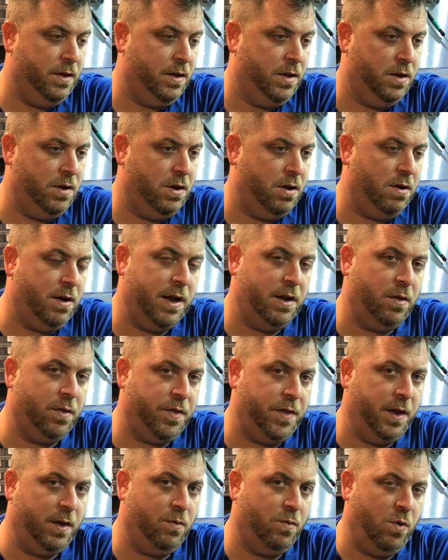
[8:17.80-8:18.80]
You know, I
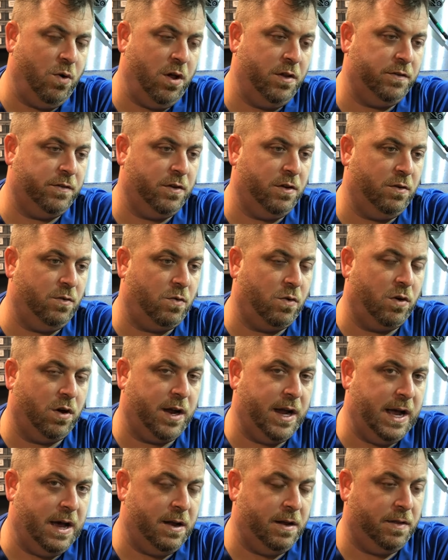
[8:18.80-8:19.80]
don't think one's going to
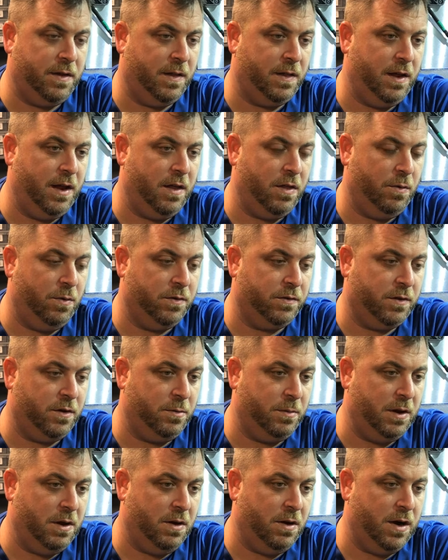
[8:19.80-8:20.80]
work out. I think the other one's
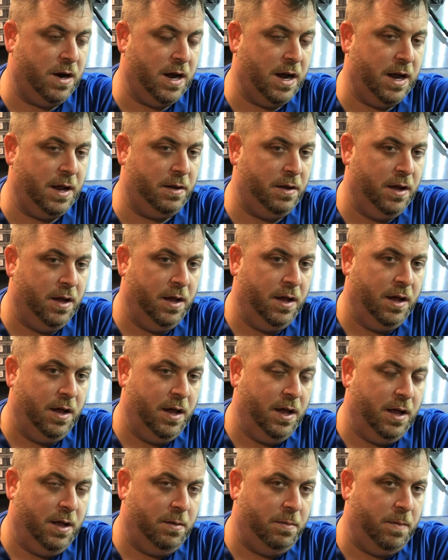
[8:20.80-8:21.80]
going to be all right.
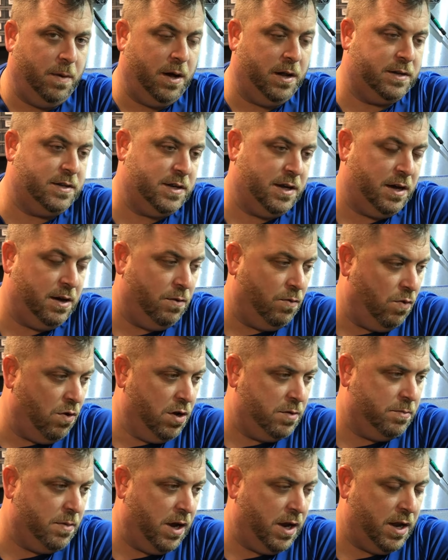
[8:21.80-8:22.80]
But
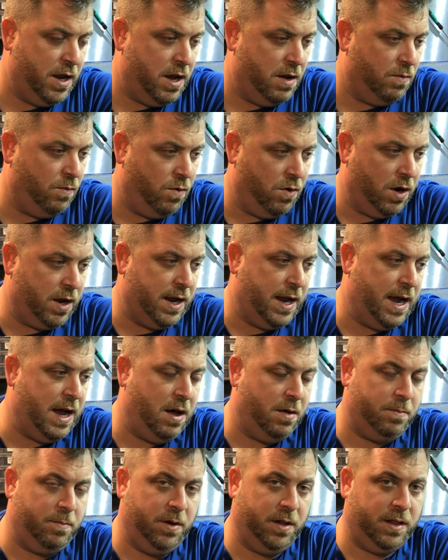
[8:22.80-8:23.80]
one might not work
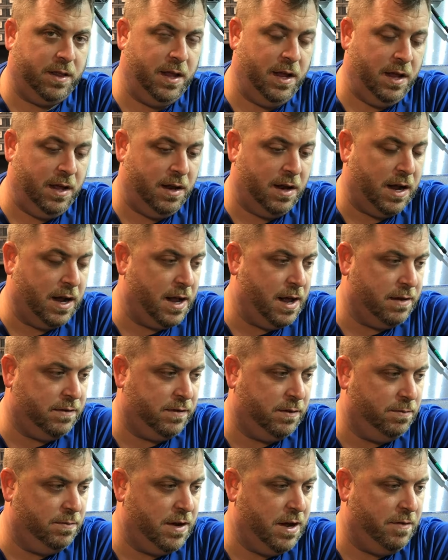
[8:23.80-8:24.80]
out. But then I got
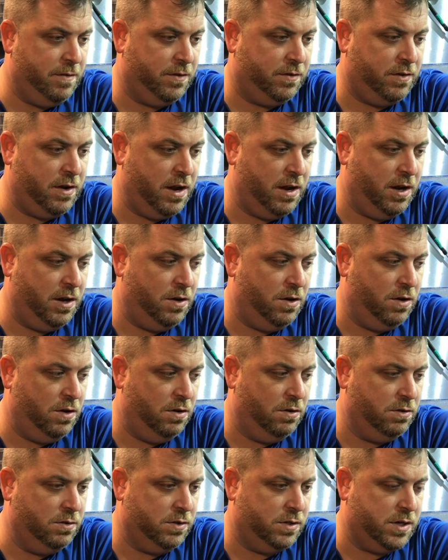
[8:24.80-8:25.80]
some devastating
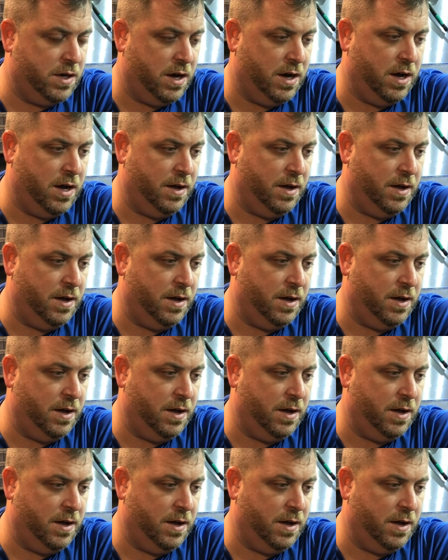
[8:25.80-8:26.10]
news.